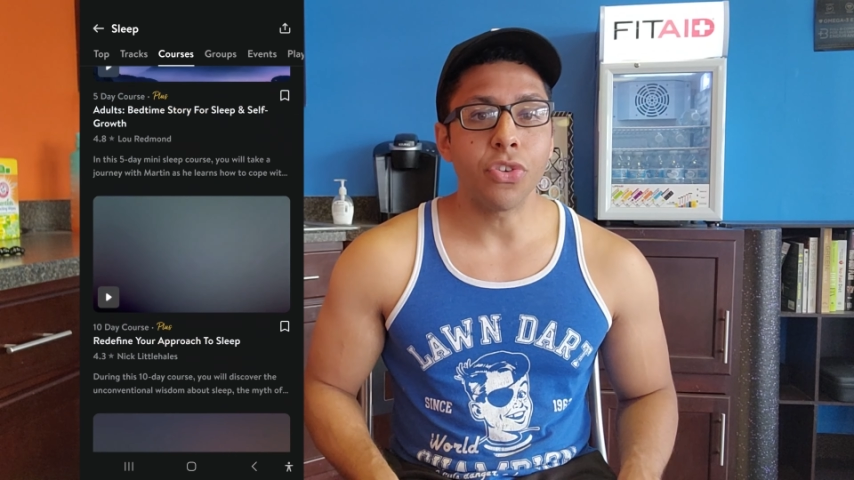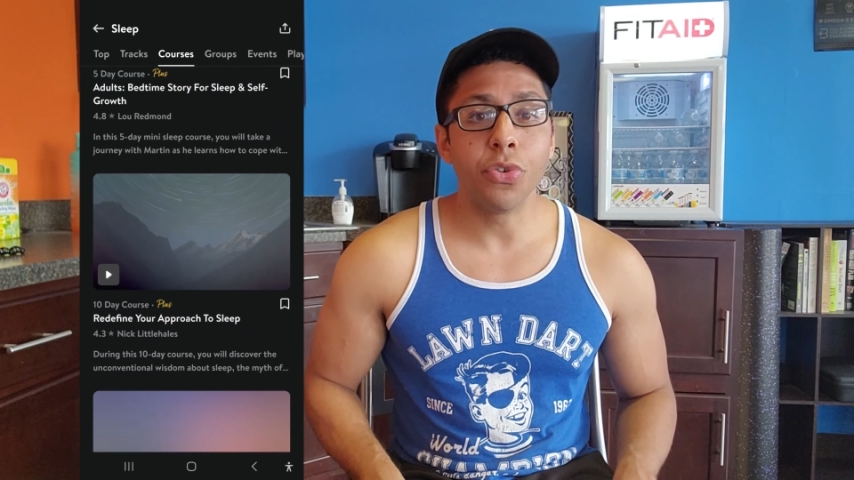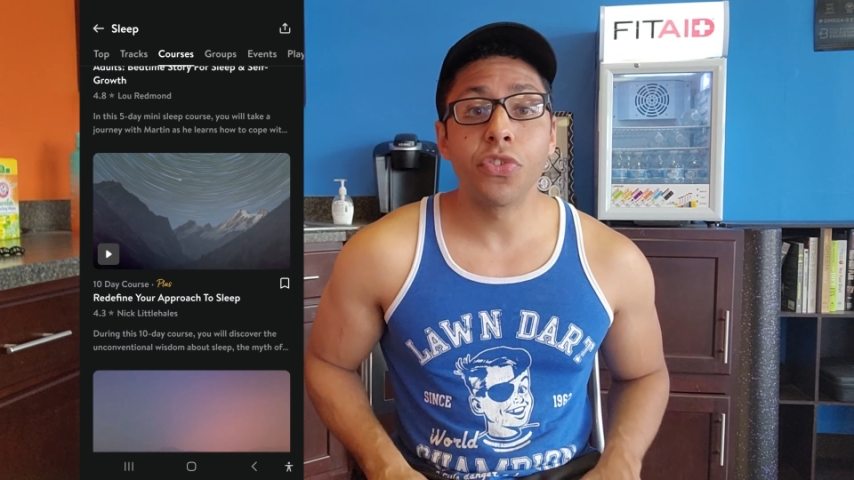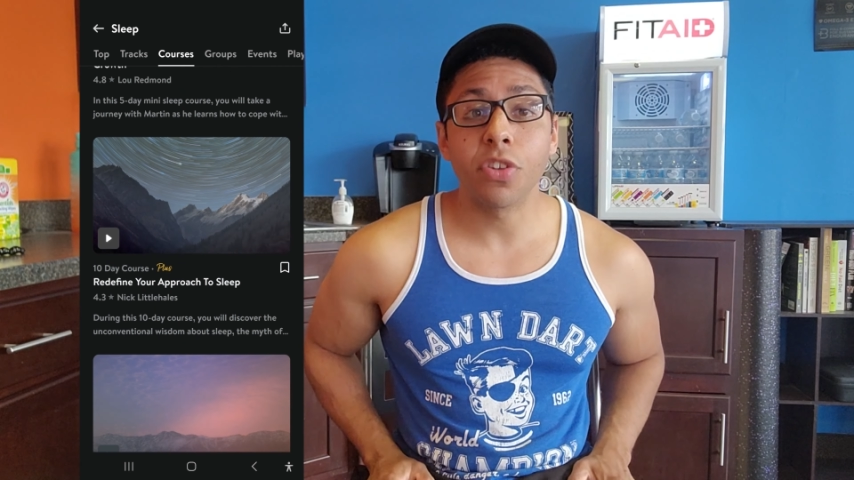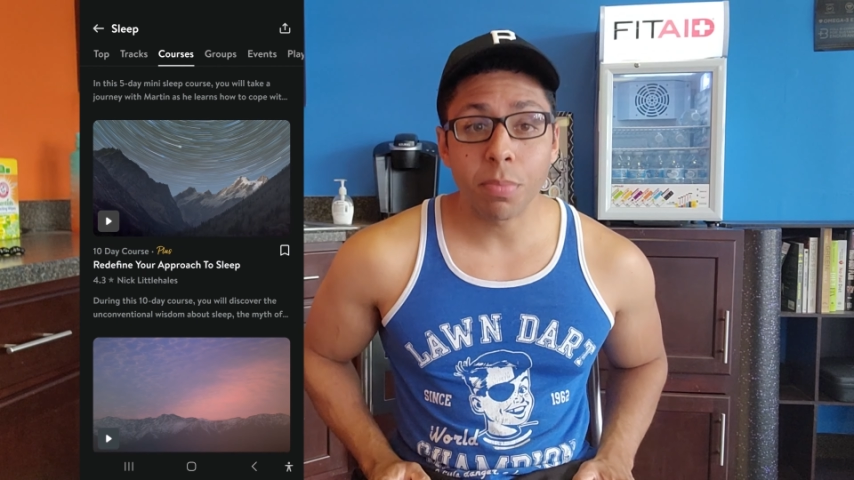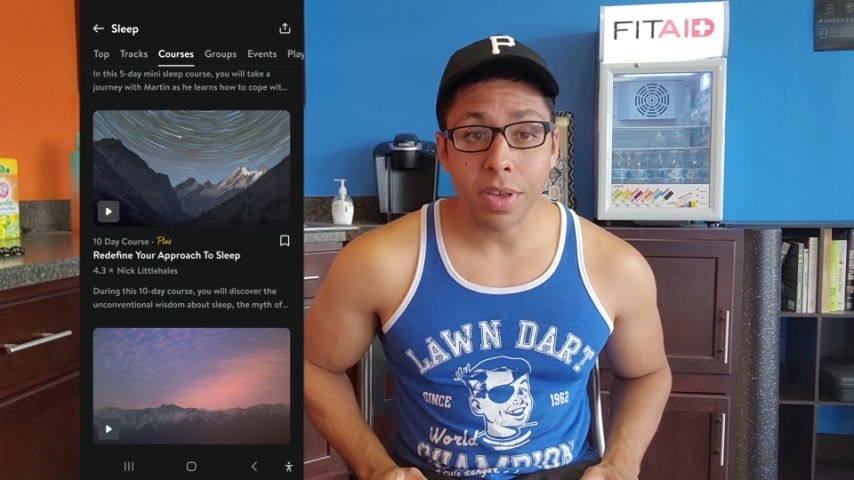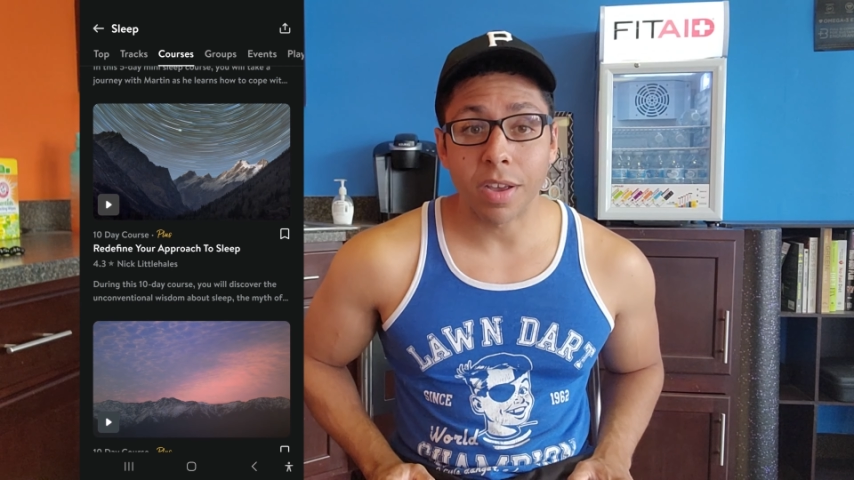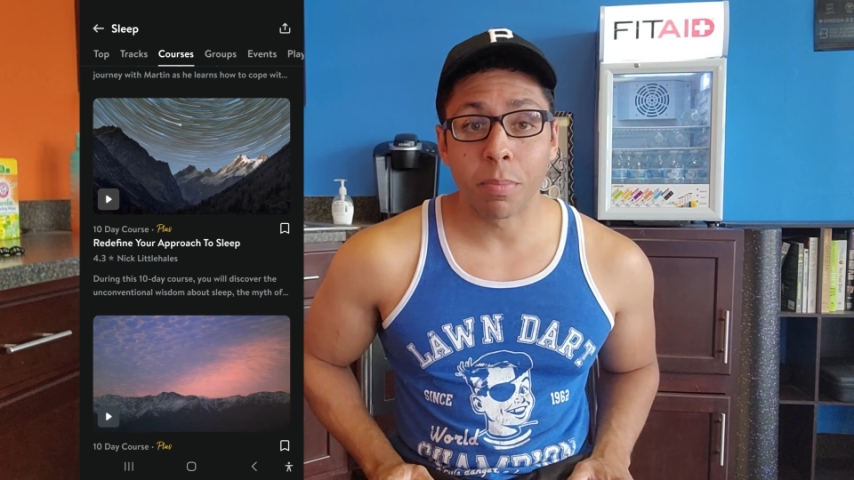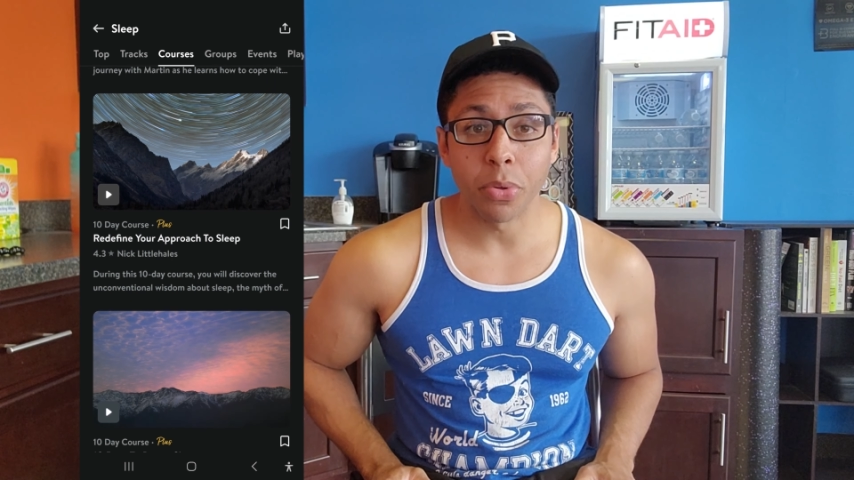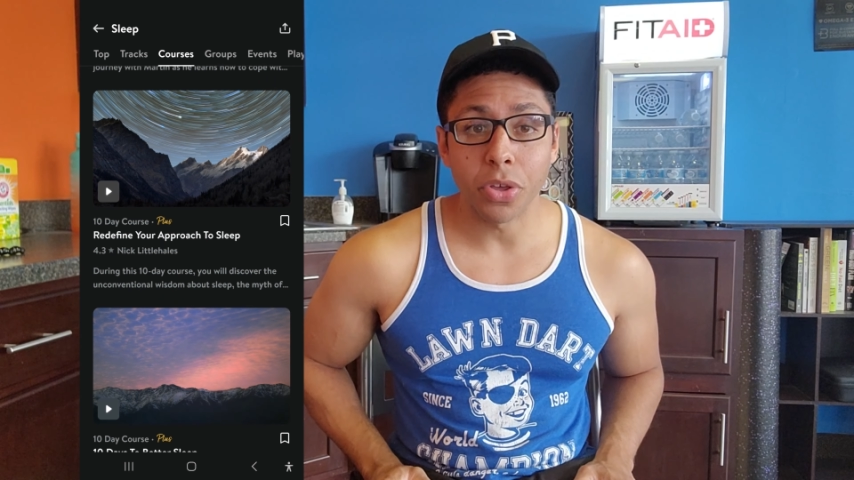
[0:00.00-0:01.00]
used to be
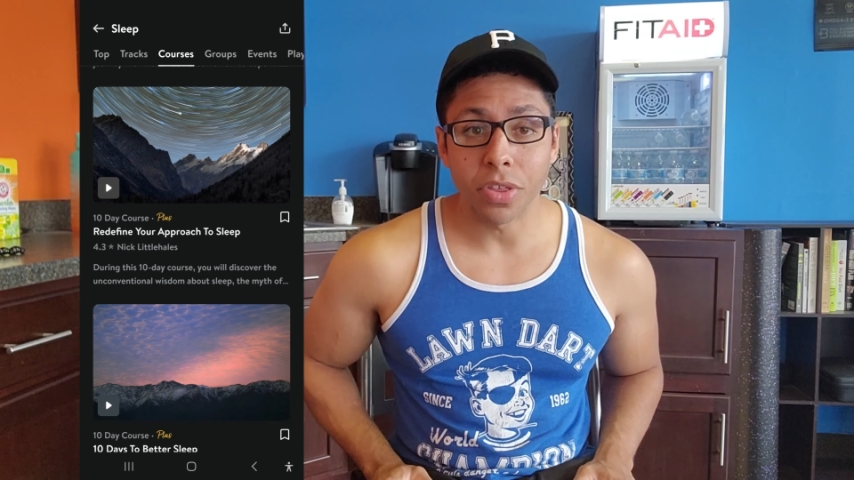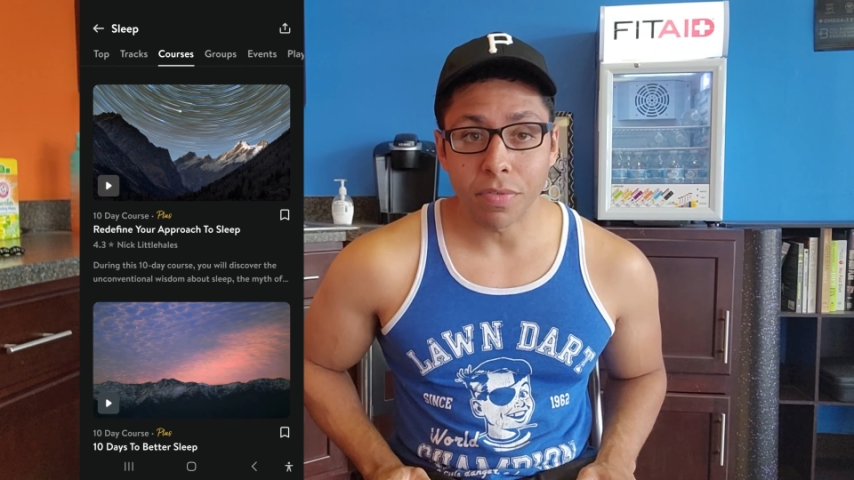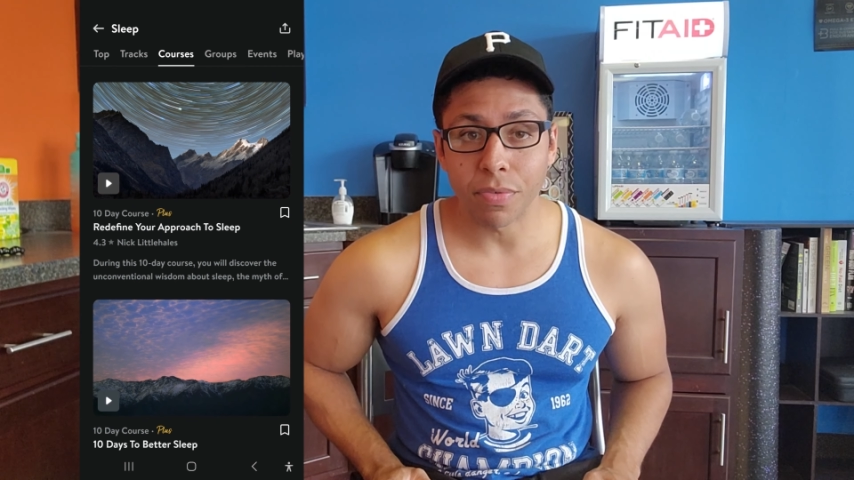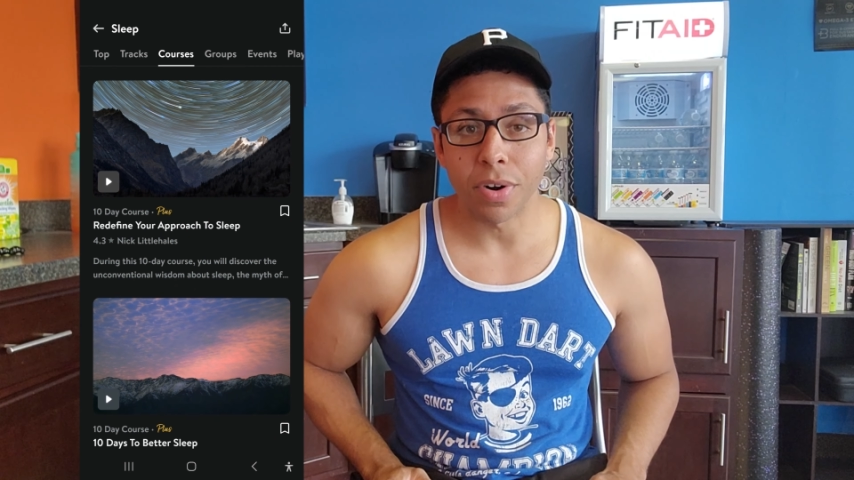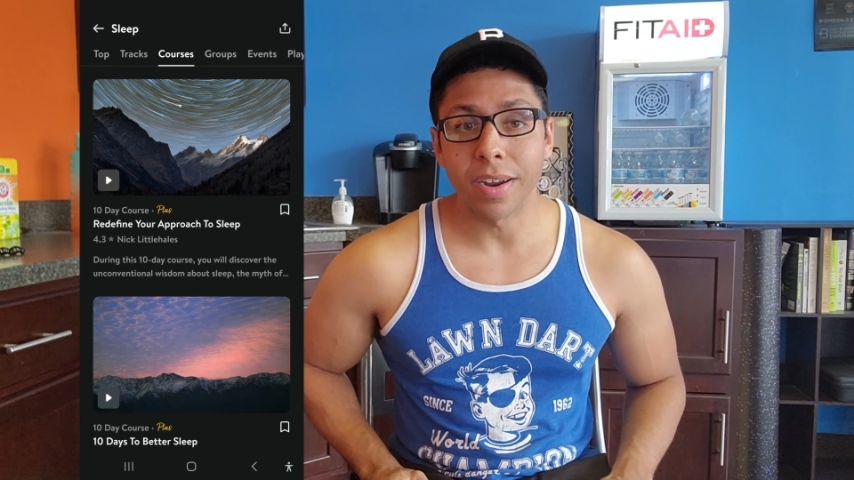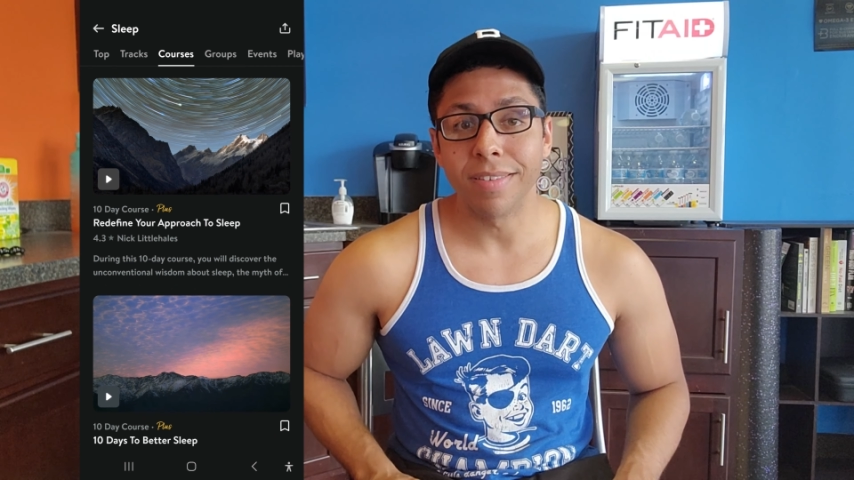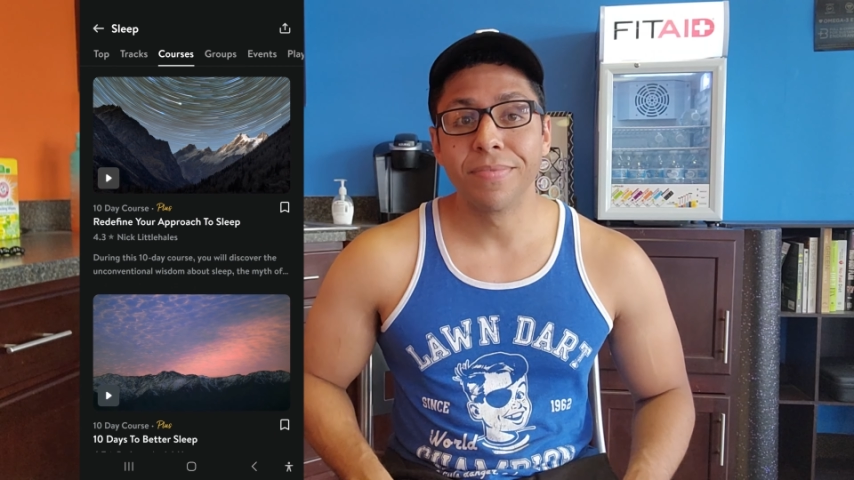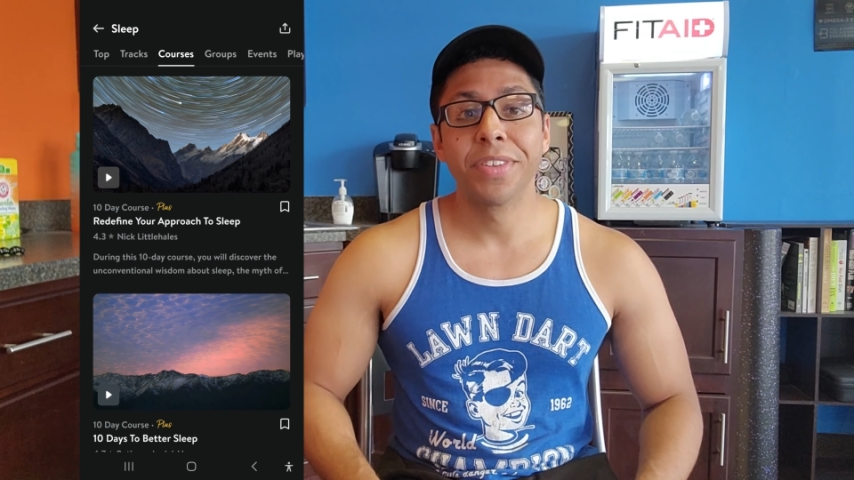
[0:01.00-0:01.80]
completely free